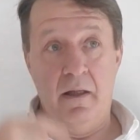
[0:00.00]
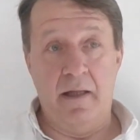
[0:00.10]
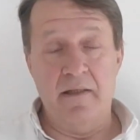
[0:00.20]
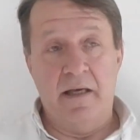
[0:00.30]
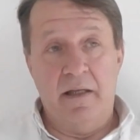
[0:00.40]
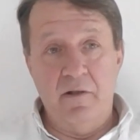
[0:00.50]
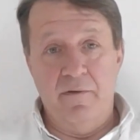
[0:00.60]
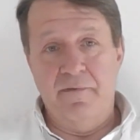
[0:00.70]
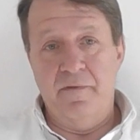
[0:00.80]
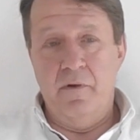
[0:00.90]
the end
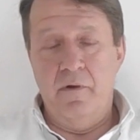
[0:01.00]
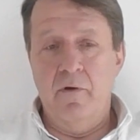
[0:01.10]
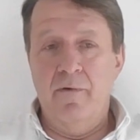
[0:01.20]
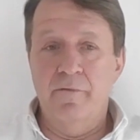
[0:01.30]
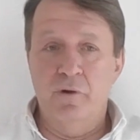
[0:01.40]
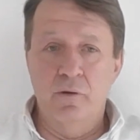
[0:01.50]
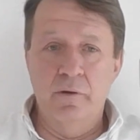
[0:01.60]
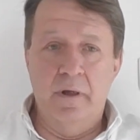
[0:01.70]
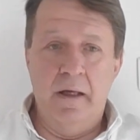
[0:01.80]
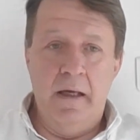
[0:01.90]
of
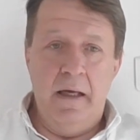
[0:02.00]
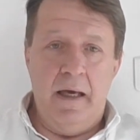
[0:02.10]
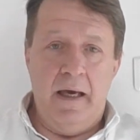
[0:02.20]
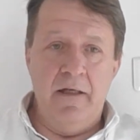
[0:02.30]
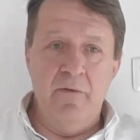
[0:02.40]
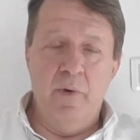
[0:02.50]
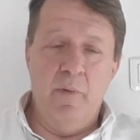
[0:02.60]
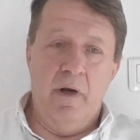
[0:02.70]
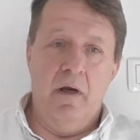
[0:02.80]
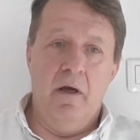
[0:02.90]
June, and we
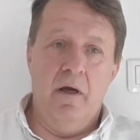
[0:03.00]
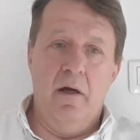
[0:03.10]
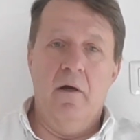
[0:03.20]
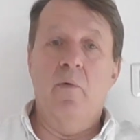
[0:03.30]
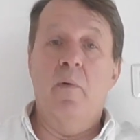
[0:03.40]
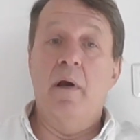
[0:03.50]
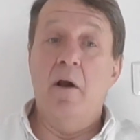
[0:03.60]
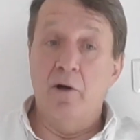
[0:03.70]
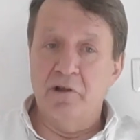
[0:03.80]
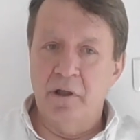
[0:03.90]
will
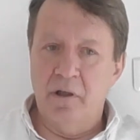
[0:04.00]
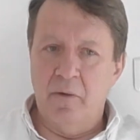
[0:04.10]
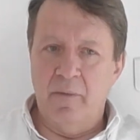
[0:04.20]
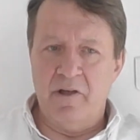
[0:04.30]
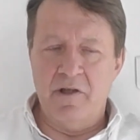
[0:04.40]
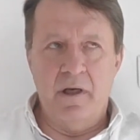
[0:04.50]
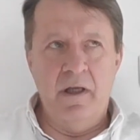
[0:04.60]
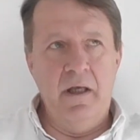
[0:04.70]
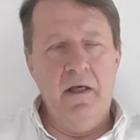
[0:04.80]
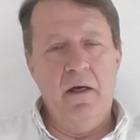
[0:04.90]
launch it
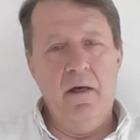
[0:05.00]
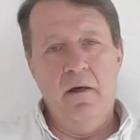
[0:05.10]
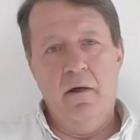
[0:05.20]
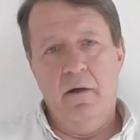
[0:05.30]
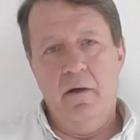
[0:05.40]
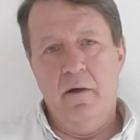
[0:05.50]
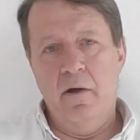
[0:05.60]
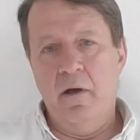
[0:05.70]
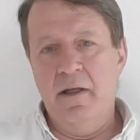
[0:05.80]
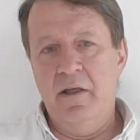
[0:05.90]
commercially
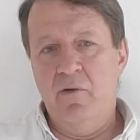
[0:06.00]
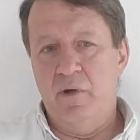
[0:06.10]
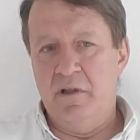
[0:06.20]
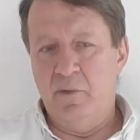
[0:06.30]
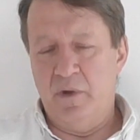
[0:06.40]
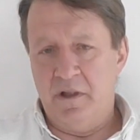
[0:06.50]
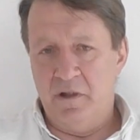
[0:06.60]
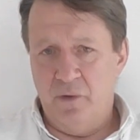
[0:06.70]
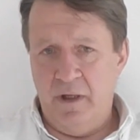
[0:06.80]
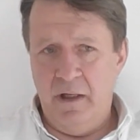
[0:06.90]
early
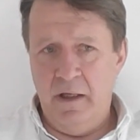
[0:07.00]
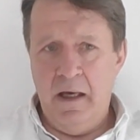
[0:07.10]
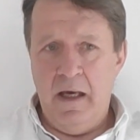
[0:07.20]
2023.